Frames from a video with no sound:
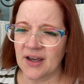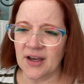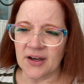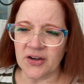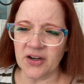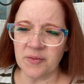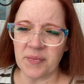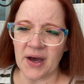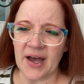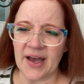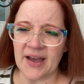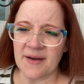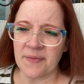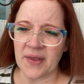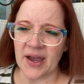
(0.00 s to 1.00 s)

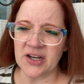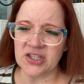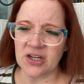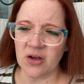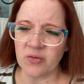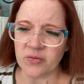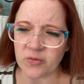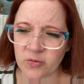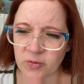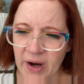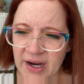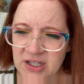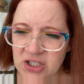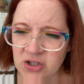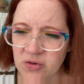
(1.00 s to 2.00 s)
Goodbye. I shall
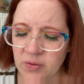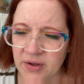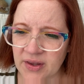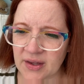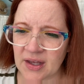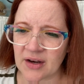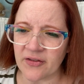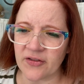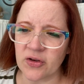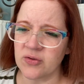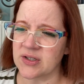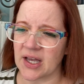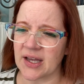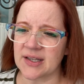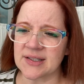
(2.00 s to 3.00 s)
write you within a few
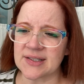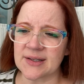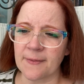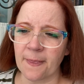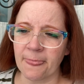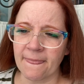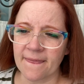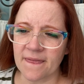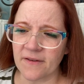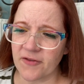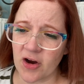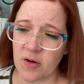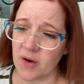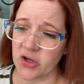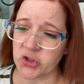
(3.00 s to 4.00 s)
days. The
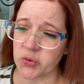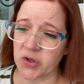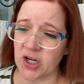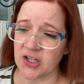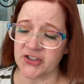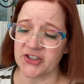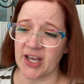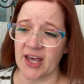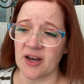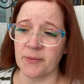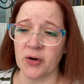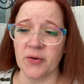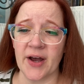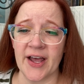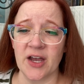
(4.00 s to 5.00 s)
farewells were all said, and
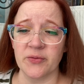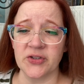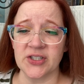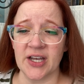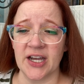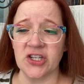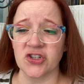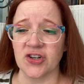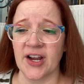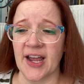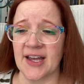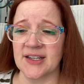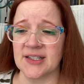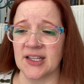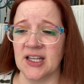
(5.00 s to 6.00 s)
Maria resigned her
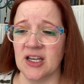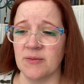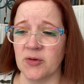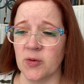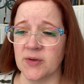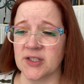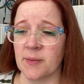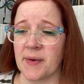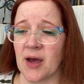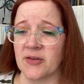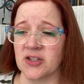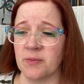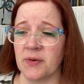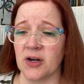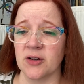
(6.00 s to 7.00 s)
hand to him who was about
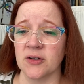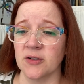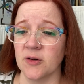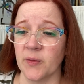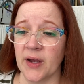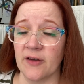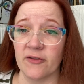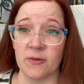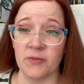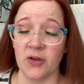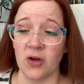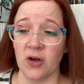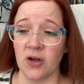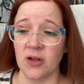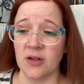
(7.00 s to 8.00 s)
to bear her away from the
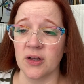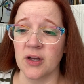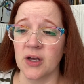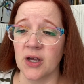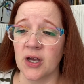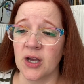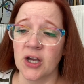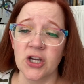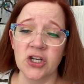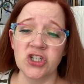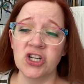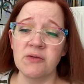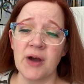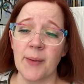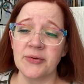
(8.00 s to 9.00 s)
hall. She
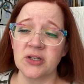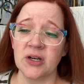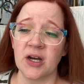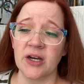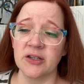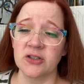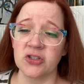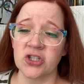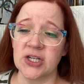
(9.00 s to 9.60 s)
wept not, she